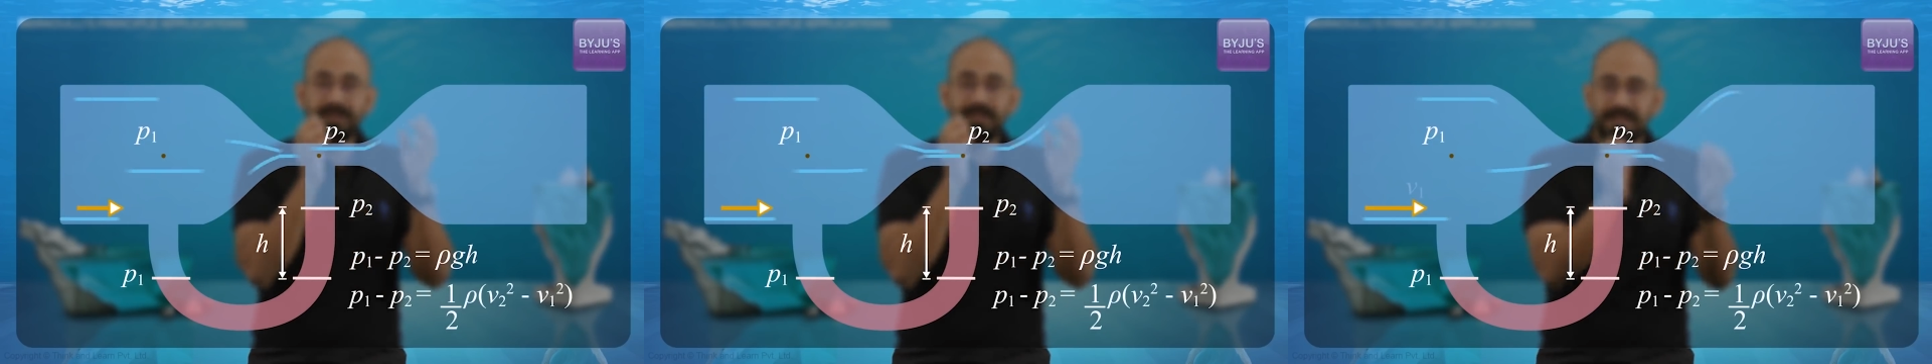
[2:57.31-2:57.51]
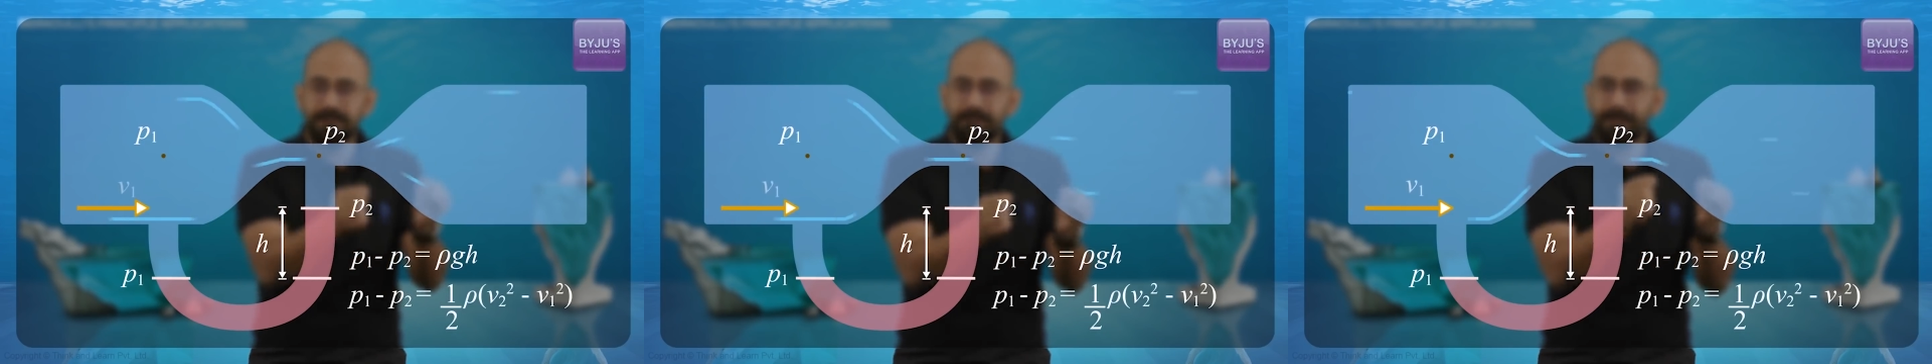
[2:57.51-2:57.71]

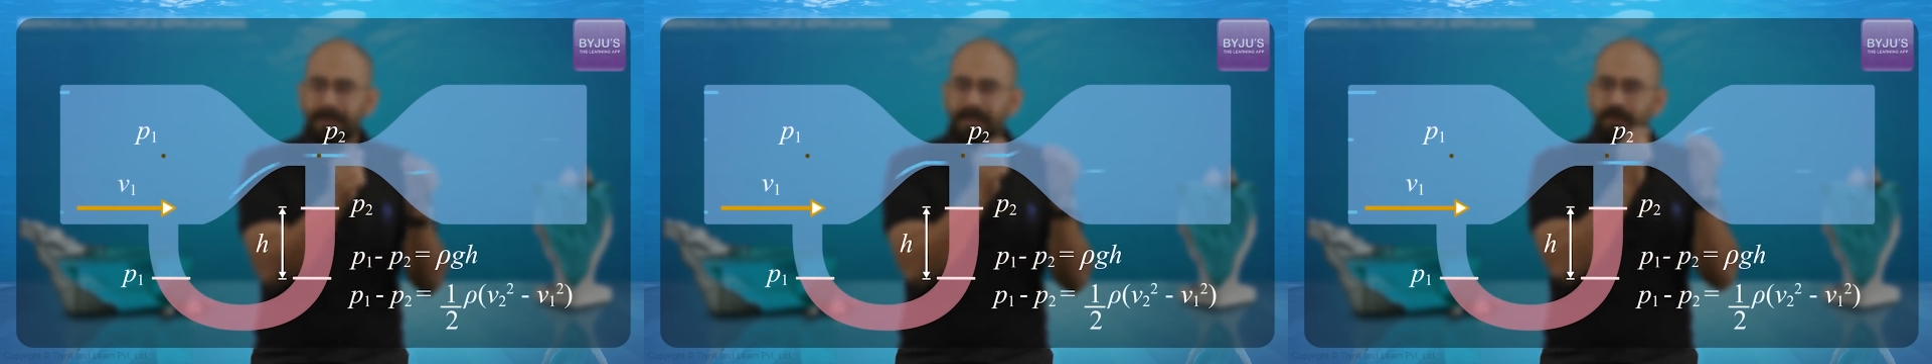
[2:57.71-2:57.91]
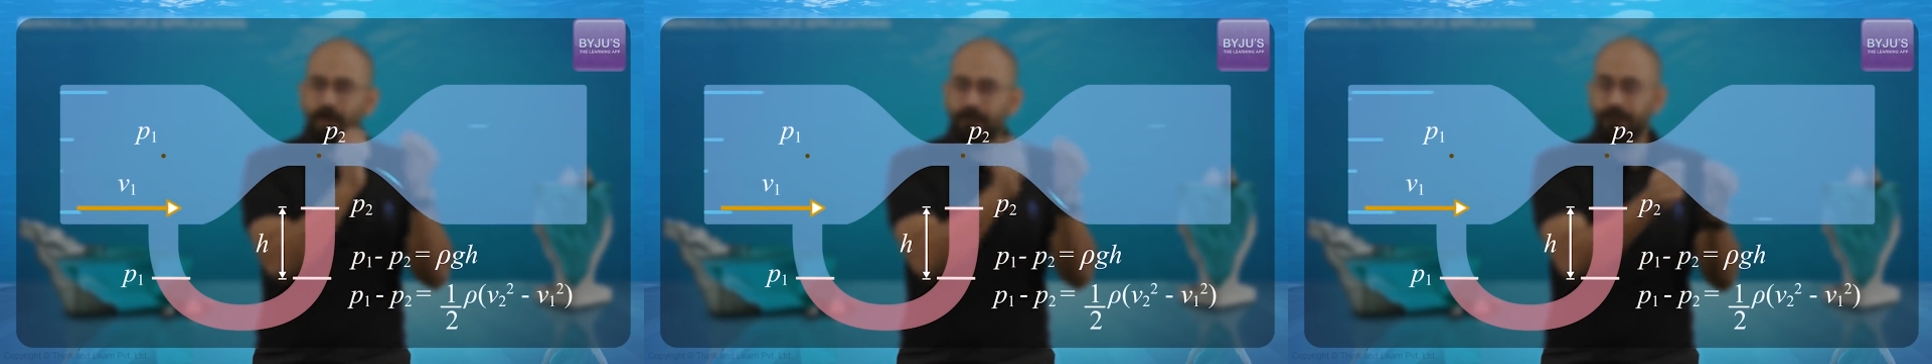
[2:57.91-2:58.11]
the
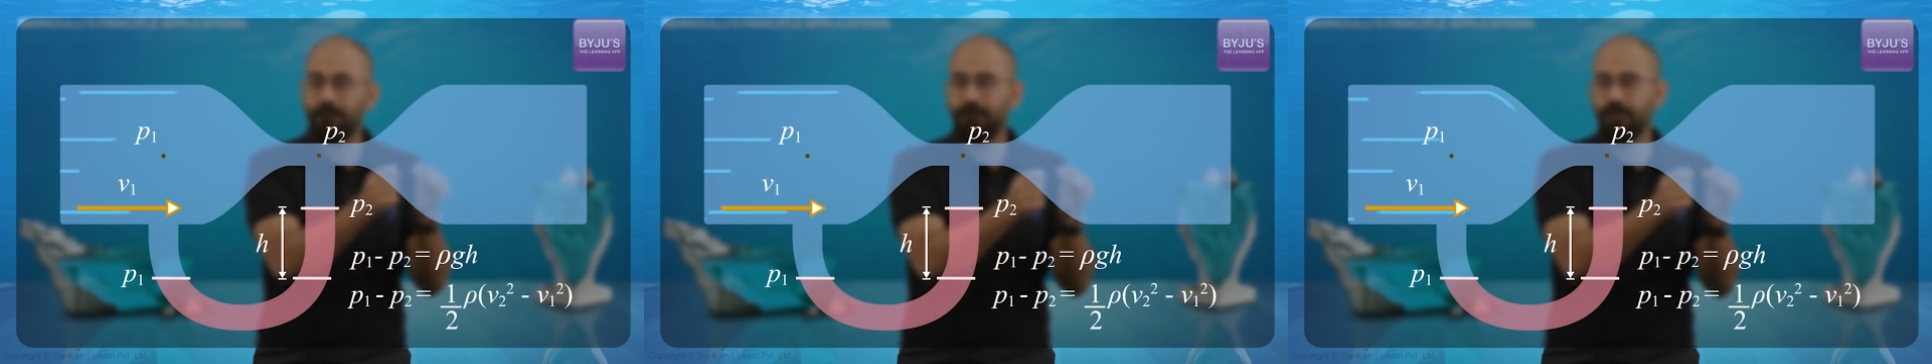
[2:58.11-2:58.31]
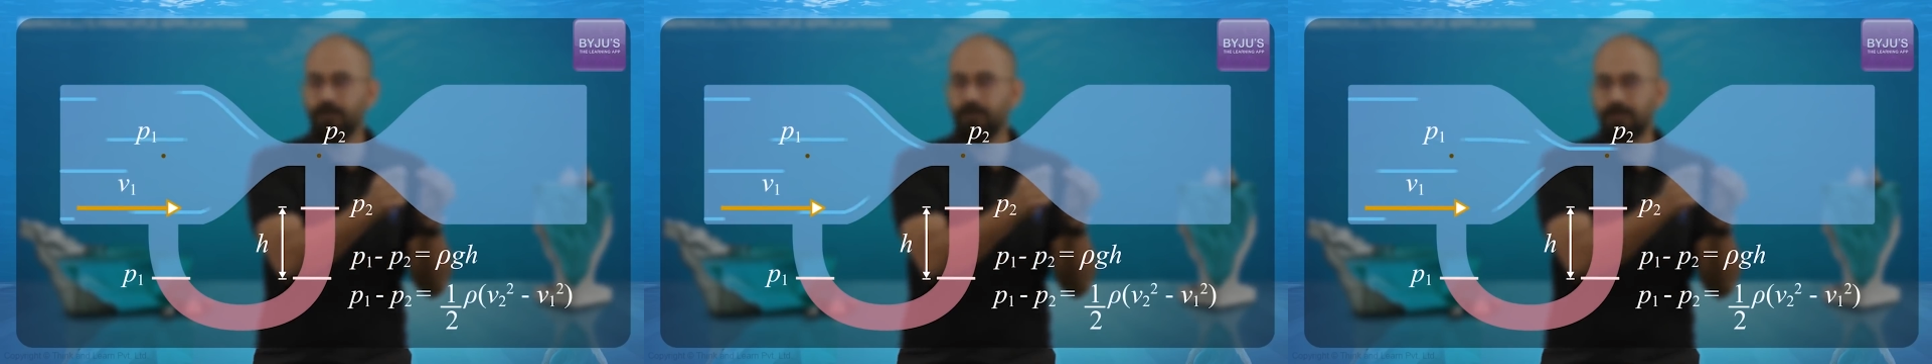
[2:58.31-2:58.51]
speed of the
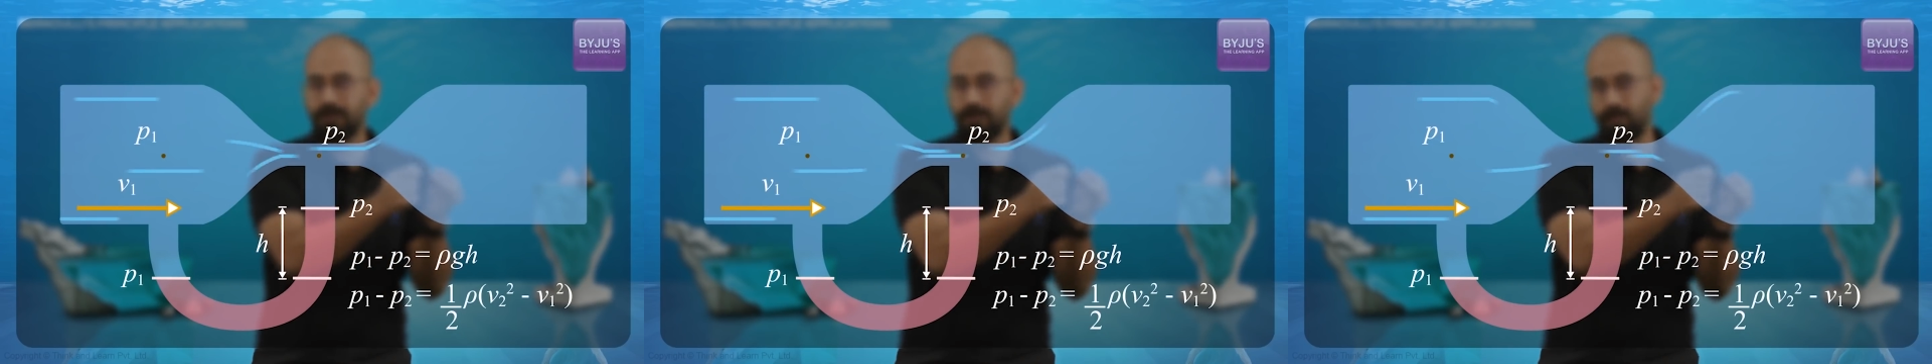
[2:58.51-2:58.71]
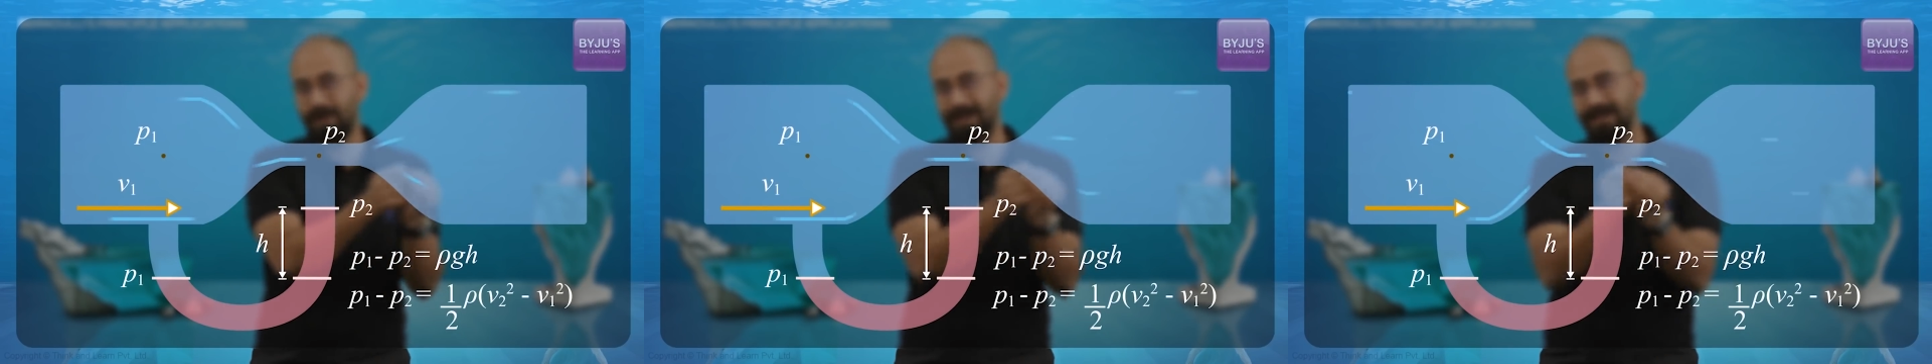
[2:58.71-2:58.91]
fluid
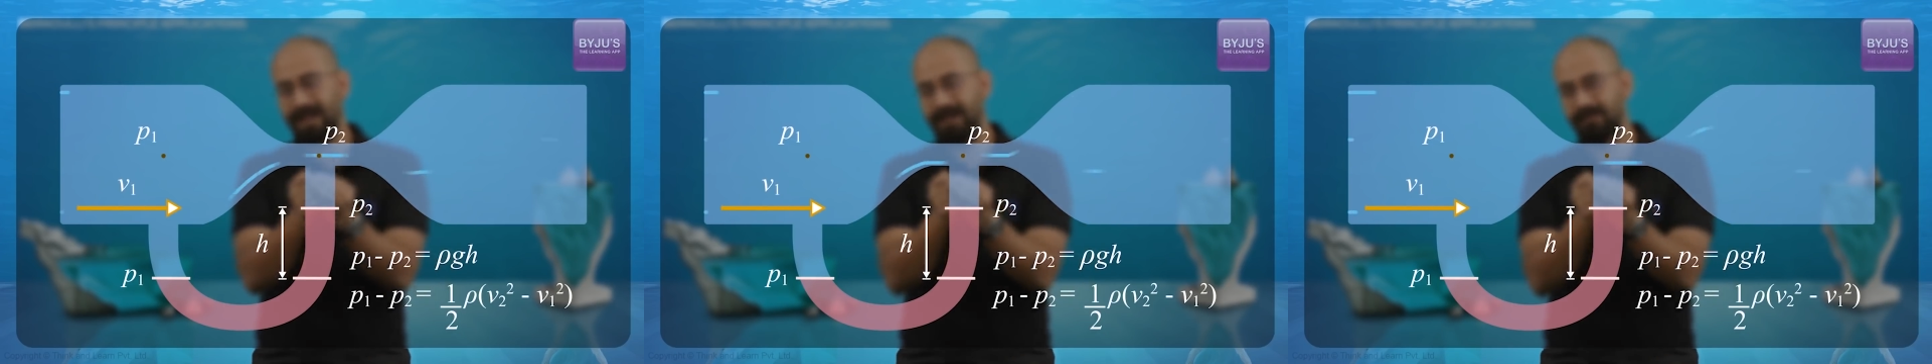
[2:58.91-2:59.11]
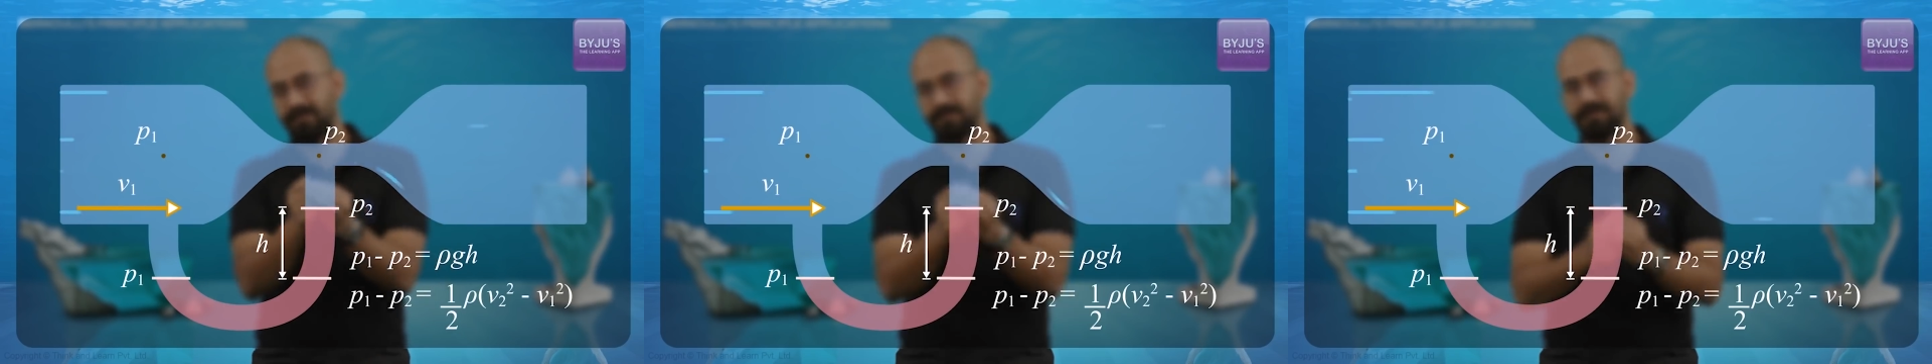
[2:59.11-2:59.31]
when it
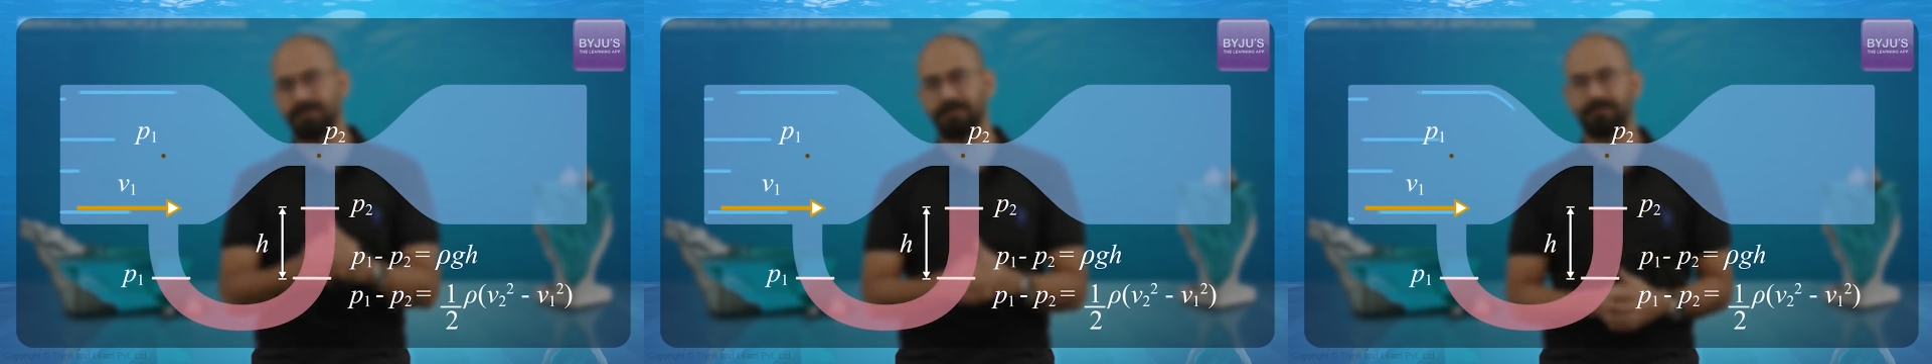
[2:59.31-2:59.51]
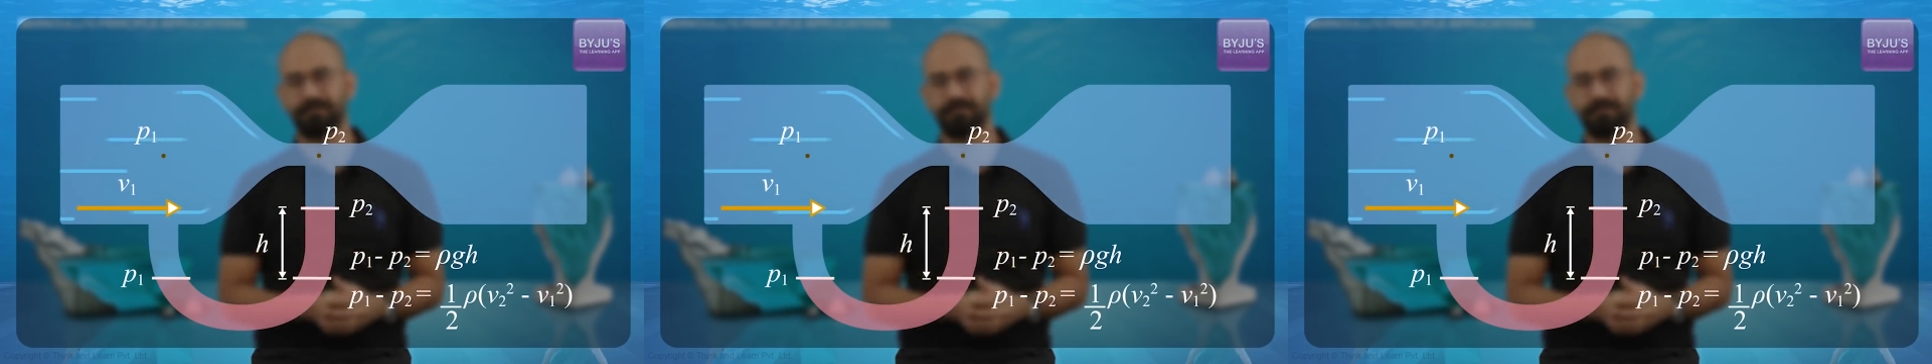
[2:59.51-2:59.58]
enters.